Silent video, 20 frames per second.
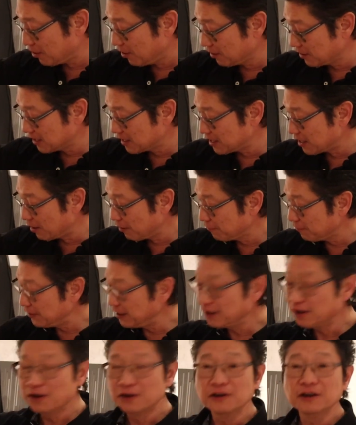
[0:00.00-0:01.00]
called the
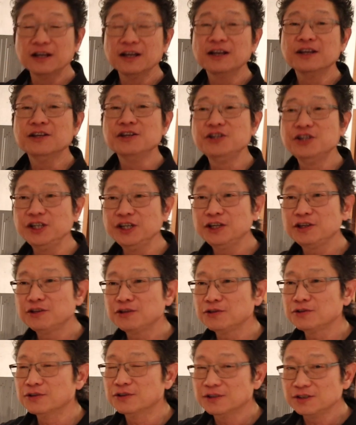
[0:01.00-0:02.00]
Serafino
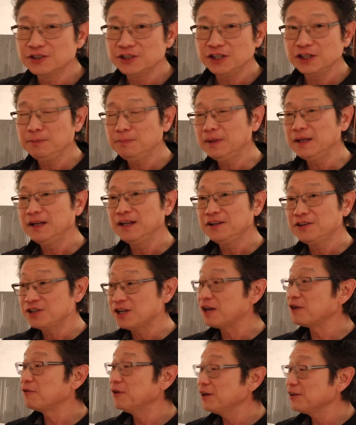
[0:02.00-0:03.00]
G2, G meaning
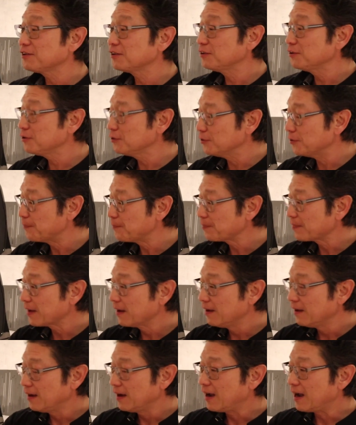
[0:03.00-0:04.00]
Generation 2.
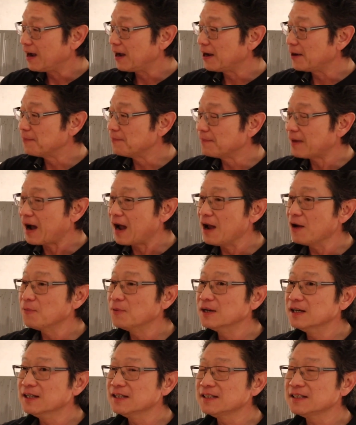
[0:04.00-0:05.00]
Um, I
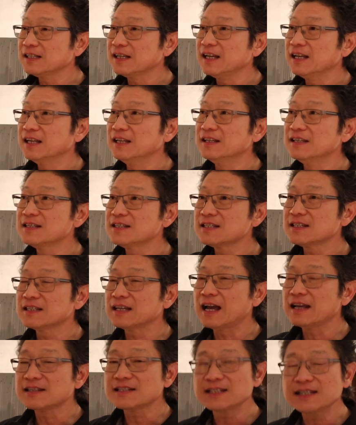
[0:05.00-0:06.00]
was in
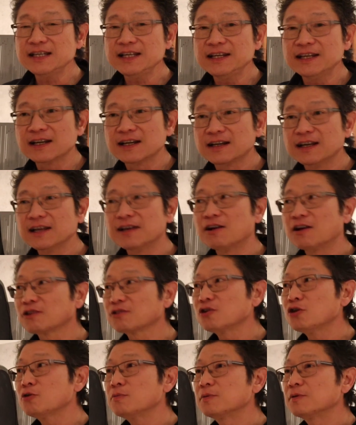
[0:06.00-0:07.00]
at CEDIA in
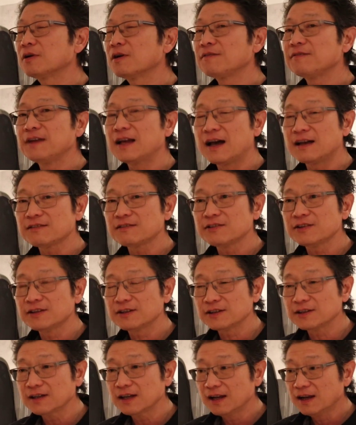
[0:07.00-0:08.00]
October of last
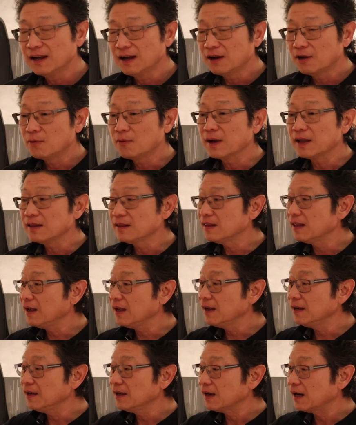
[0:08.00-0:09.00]
year when
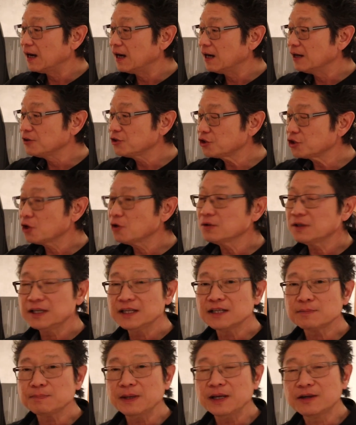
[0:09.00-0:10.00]
they uh, showed
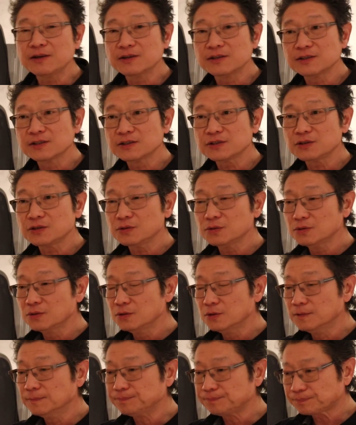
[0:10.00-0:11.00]
these speakers
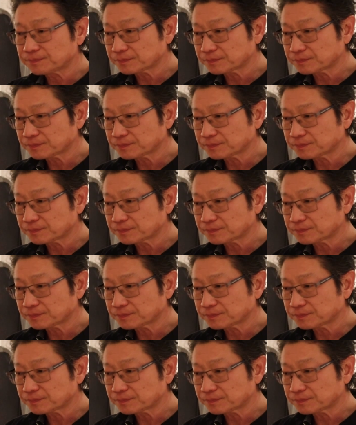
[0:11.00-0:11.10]
to